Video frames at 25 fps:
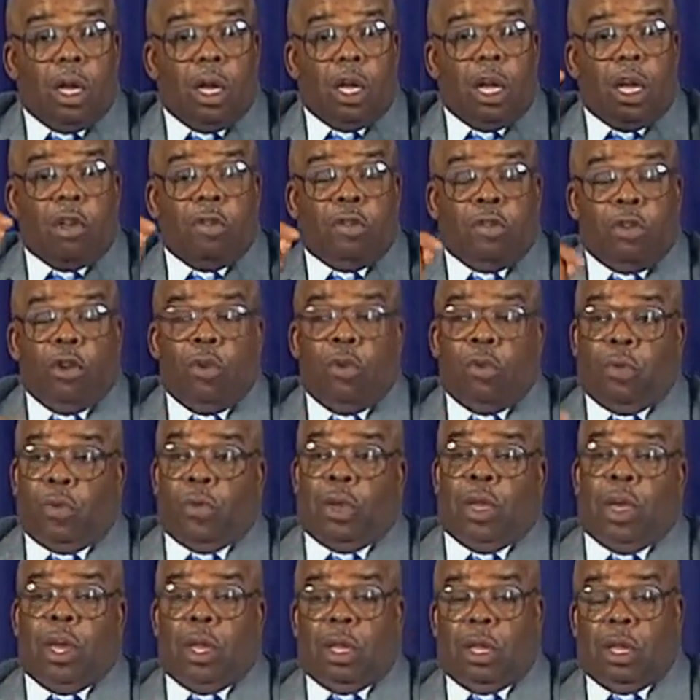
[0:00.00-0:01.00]
If you
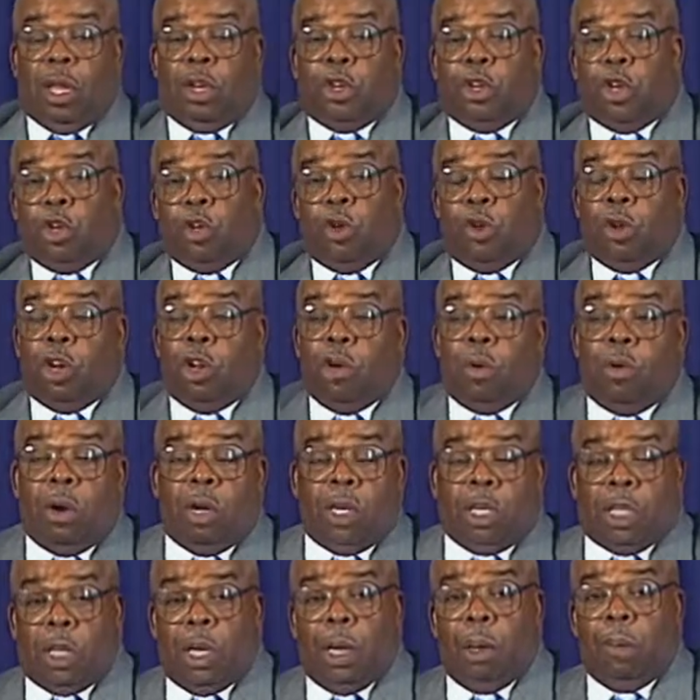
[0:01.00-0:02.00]
think that you're doing
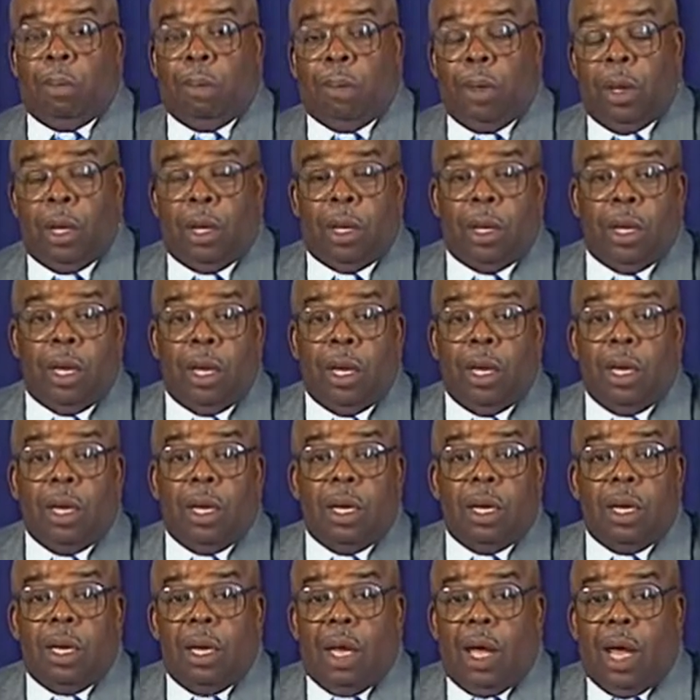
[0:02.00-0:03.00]
something
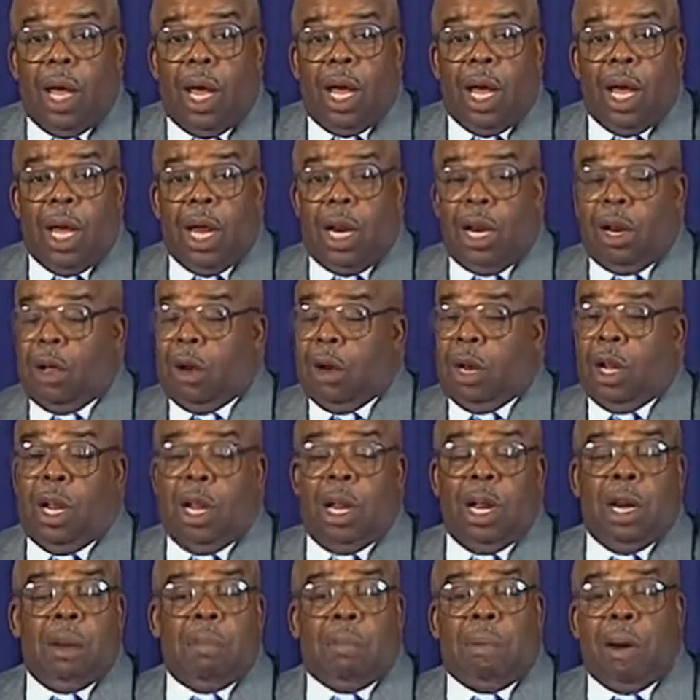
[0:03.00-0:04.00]
and uh,
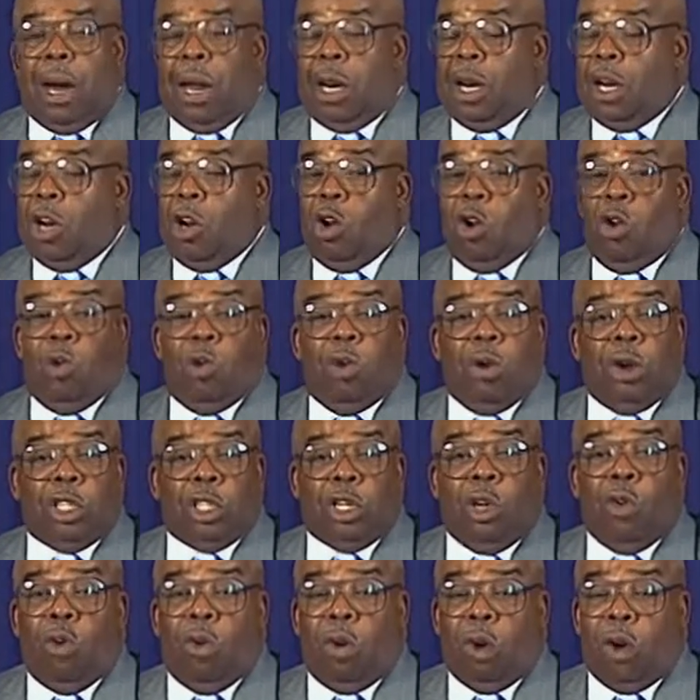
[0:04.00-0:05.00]
anybody know what's
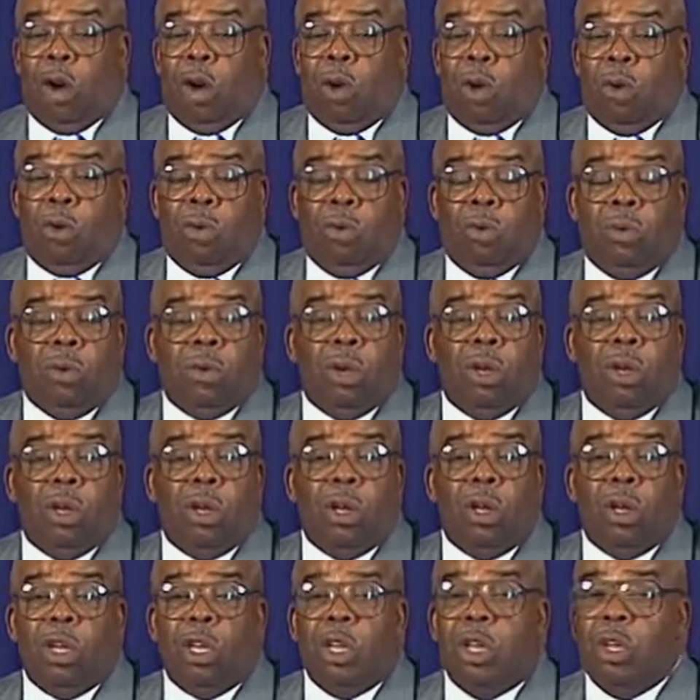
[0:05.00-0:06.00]
going on,
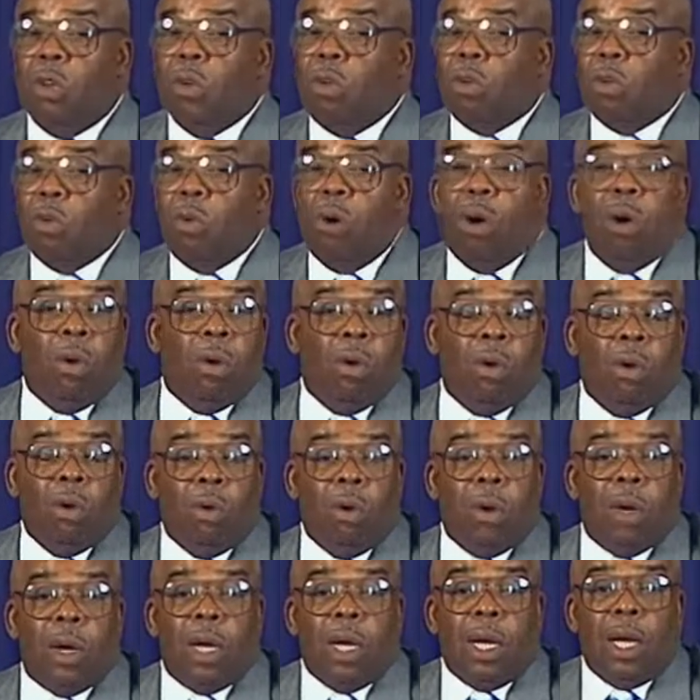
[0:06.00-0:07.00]
you're wrong.
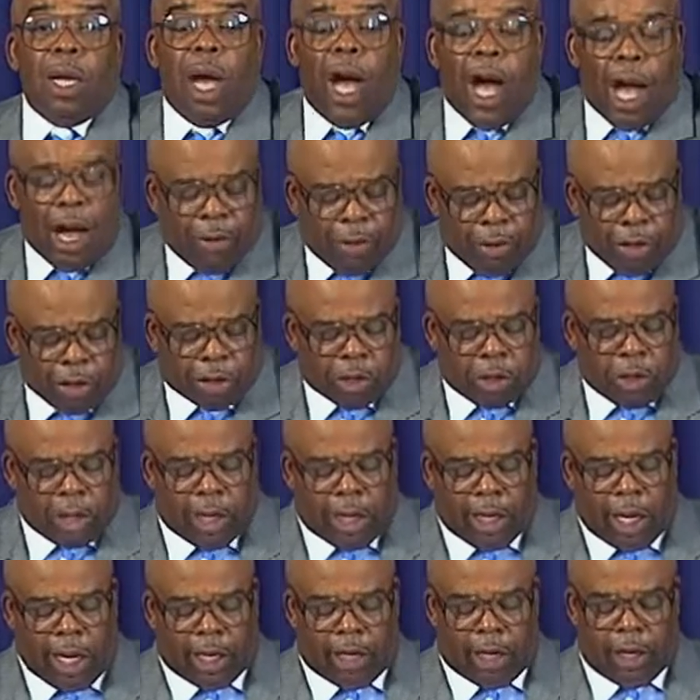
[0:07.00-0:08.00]
I want you to
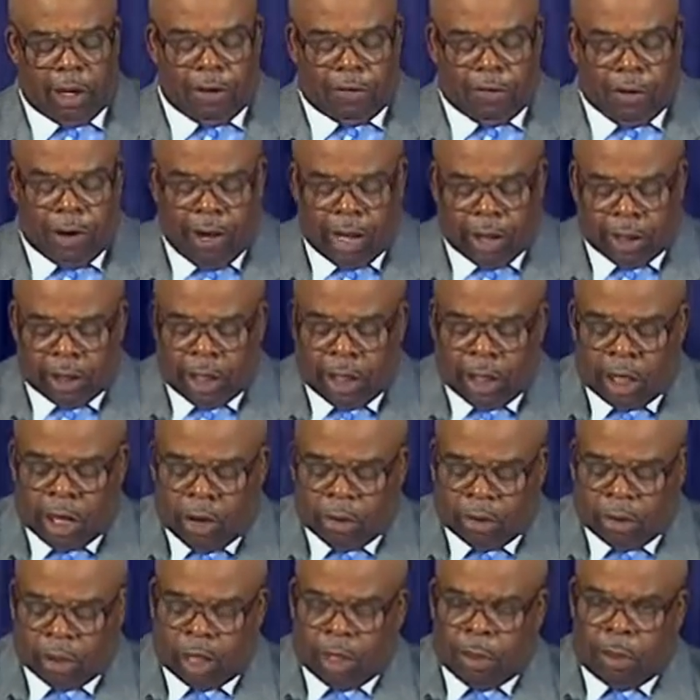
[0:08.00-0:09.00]
lick your fingers and go
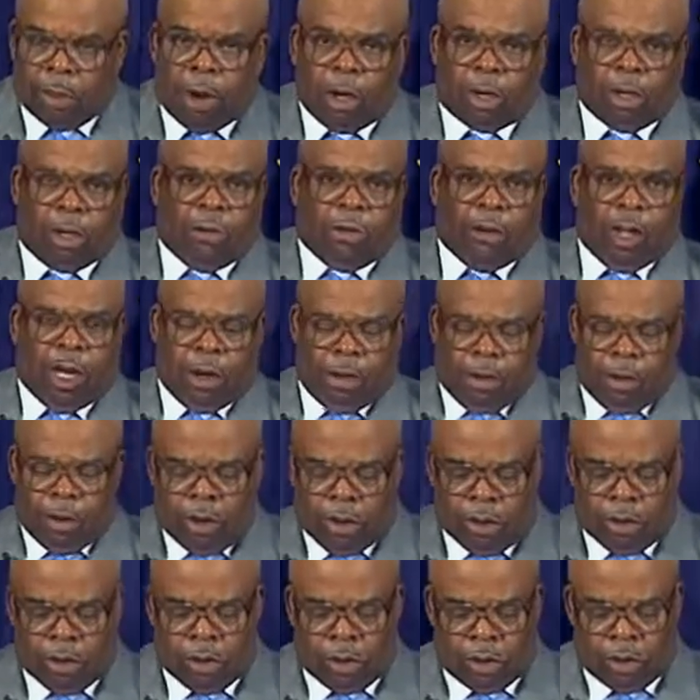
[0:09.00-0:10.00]
to the book of
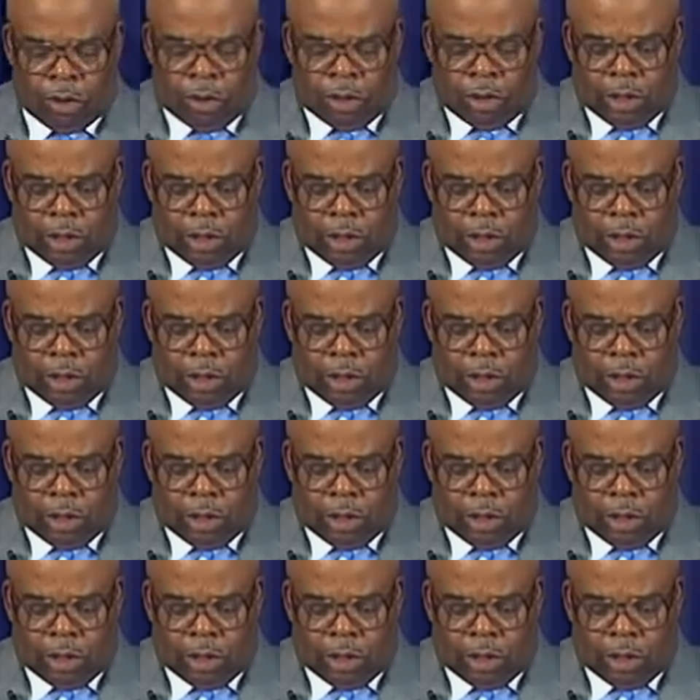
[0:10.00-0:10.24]
Hebrews,